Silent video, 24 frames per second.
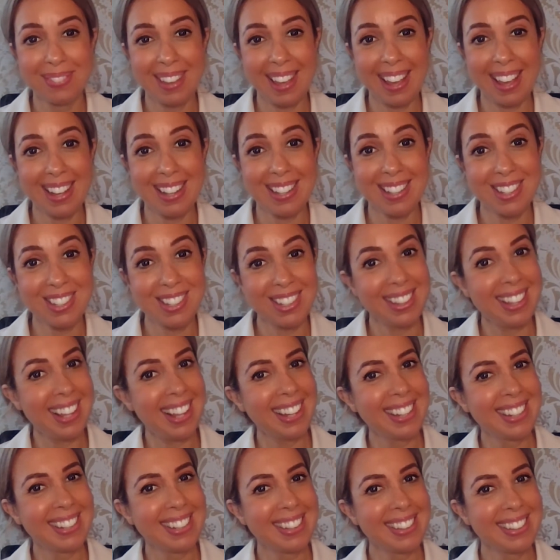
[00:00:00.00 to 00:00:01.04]
And good
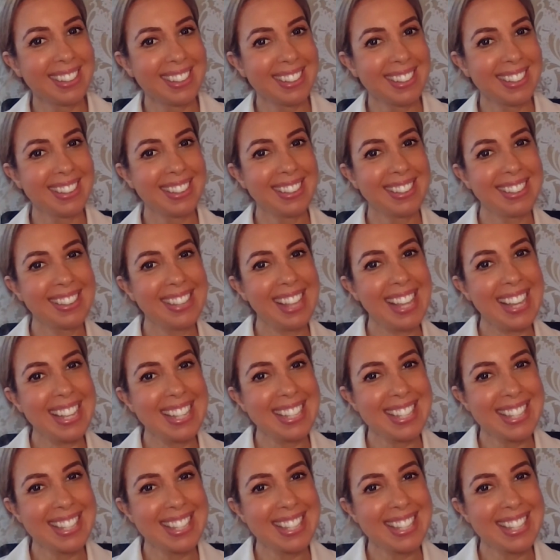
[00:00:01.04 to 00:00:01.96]
luck. Thanks.